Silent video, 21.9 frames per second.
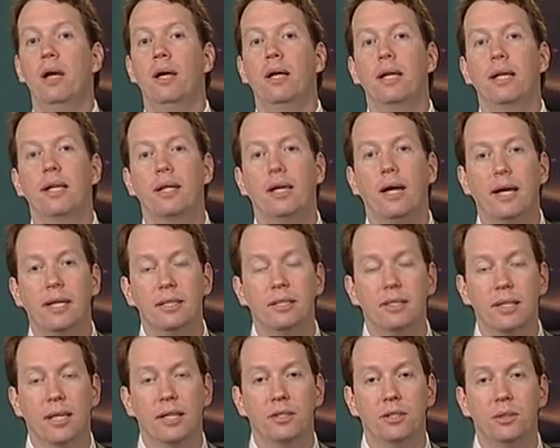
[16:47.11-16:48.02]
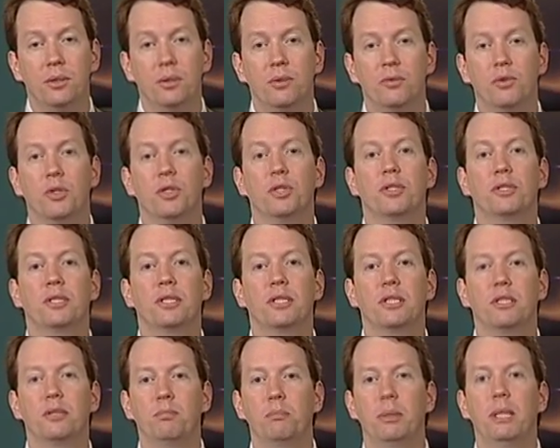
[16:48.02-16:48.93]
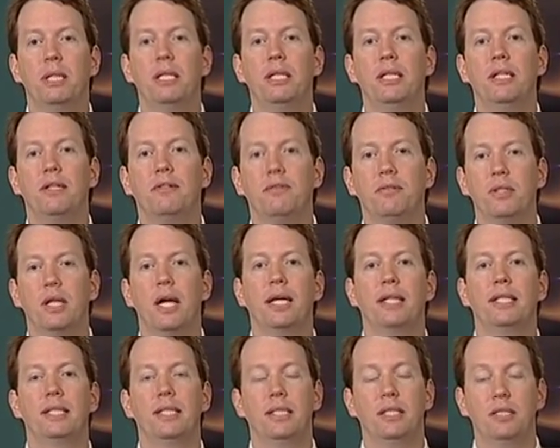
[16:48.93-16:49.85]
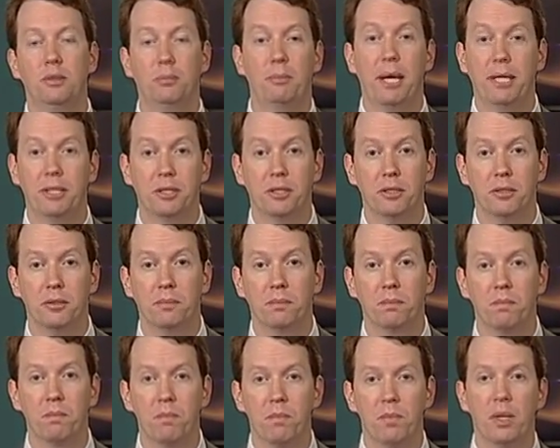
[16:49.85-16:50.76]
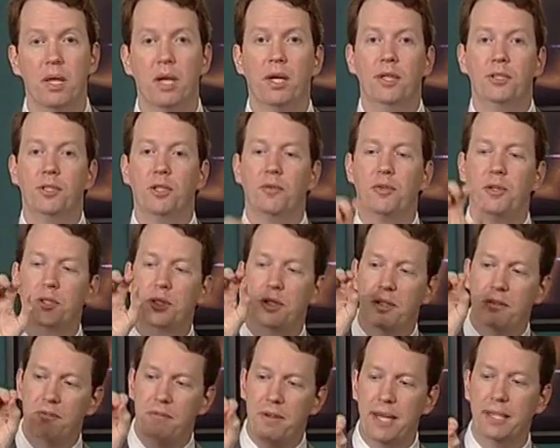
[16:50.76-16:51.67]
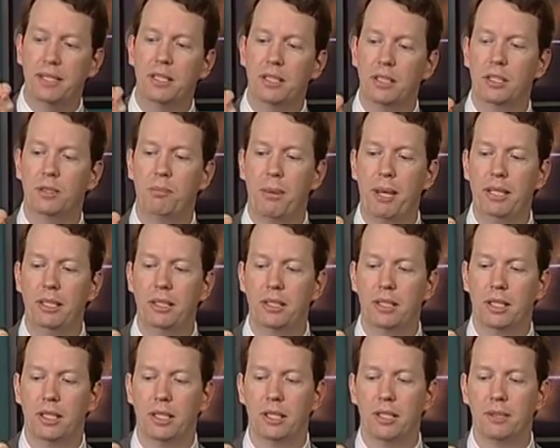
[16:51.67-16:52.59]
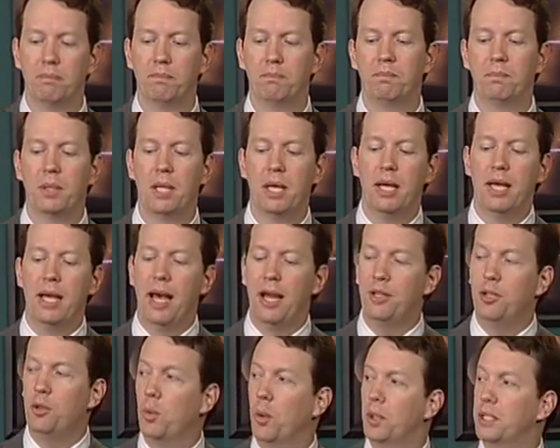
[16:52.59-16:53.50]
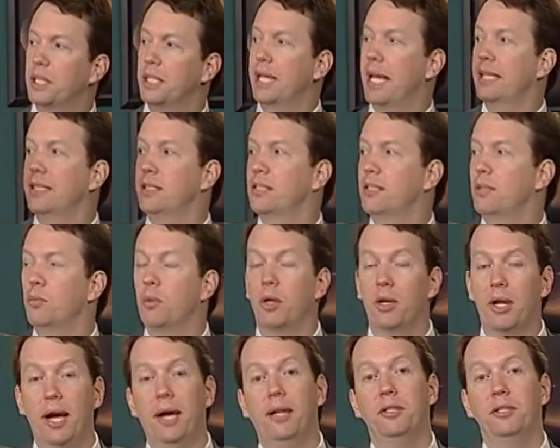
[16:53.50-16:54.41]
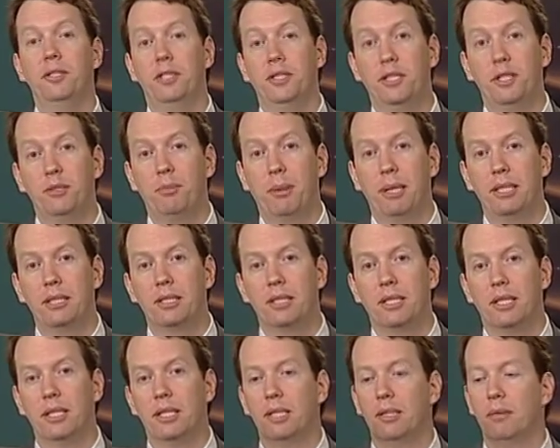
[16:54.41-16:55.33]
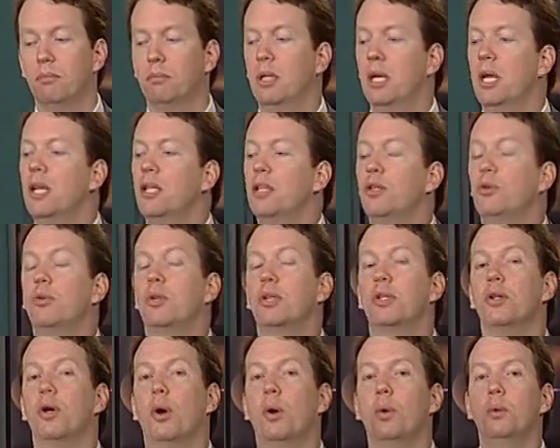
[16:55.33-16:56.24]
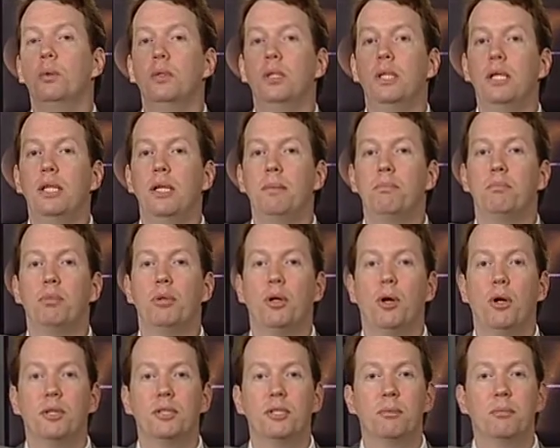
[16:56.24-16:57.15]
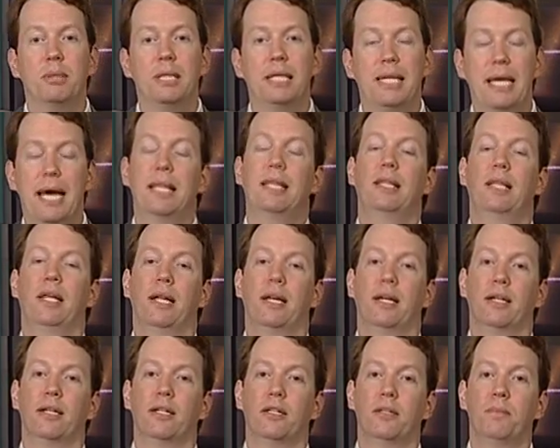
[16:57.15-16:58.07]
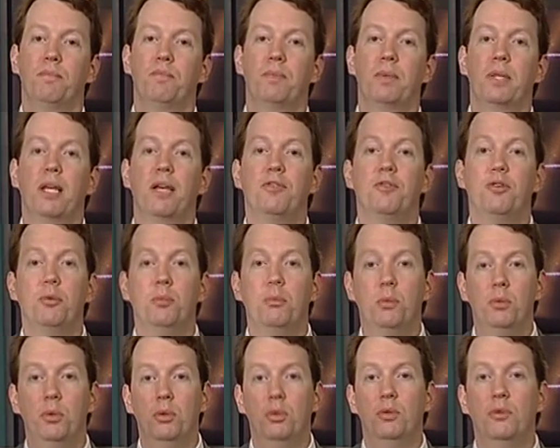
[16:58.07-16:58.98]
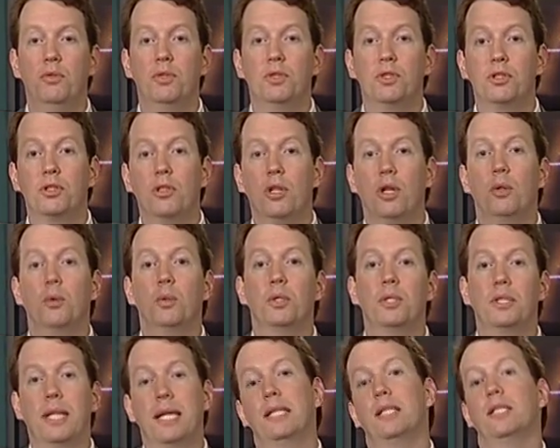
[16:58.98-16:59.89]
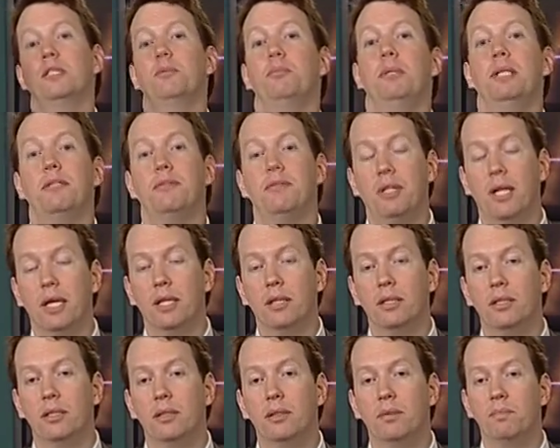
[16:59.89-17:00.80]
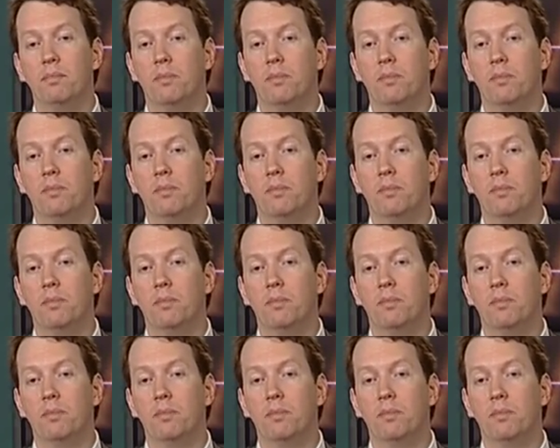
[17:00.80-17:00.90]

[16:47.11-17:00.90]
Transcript: In Einstein's universe, the speed of light is special. So if there's an event in space-time, and you want to get somewhere else in space-time, you can only plausibly get there if you move slower than the speed of light.